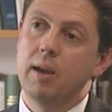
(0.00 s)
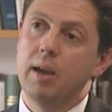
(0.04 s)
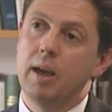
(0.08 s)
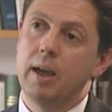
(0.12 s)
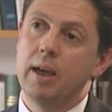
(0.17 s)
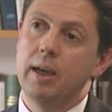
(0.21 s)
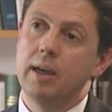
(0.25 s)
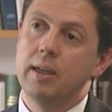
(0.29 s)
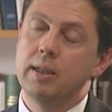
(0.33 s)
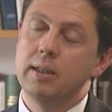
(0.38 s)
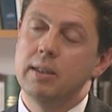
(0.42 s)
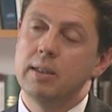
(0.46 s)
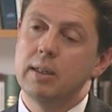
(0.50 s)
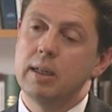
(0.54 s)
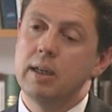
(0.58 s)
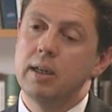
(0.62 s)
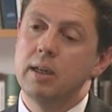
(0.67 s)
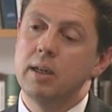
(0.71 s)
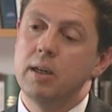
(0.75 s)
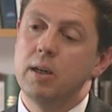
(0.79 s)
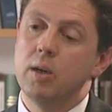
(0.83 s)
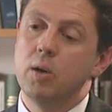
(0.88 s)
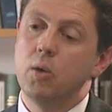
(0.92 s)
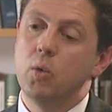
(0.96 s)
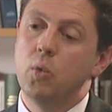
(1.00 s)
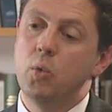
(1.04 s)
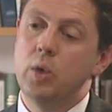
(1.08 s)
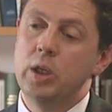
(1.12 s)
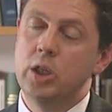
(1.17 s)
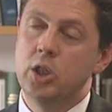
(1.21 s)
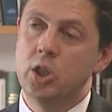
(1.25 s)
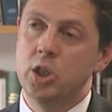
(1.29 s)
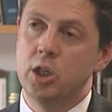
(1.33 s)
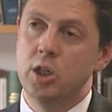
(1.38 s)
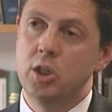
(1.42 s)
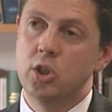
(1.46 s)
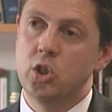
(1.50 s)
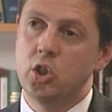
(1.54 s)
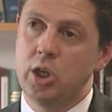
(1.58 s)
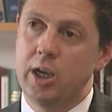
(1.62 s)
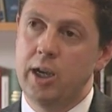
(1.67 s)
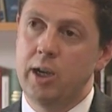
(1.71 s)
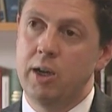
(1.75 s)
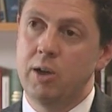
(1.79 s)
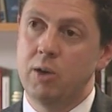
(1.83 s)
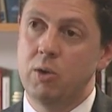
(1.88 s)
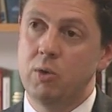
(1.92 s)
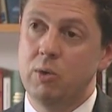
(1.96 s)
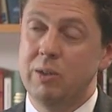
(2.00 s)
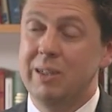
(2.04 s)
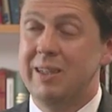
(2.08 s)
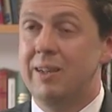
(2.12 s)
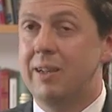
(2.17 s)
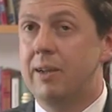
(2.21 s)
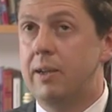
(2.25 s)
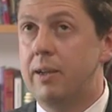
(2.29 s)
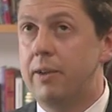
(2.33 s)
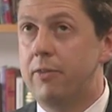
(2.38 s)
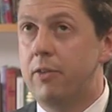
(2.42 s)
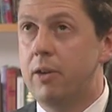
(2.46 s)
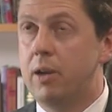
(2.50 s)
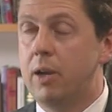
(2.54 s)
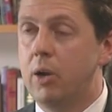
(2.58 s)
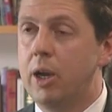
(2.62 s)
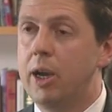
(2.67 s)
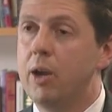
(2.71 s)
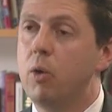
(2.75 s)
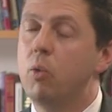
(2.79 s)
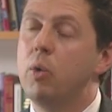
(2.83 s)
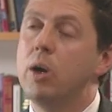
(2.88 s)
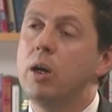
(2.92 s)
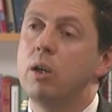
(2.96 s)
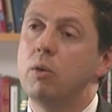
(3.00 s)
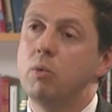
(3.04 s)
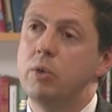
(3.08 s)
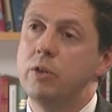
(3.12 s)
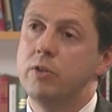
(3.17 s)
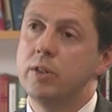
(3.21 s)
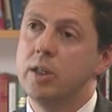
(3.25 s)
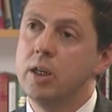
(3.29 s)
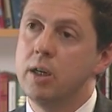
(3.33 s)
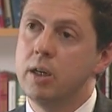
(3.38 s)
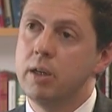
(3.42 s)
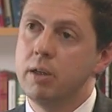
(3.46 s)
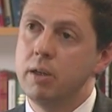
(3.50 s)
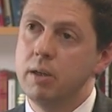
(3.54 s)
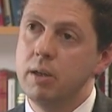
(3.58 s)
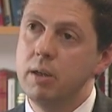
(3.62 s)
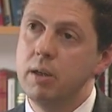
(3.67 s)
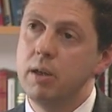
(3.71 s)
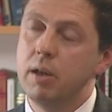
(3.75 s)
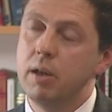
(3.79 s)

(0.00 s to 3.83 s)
and we judge how, if you like, how well we've done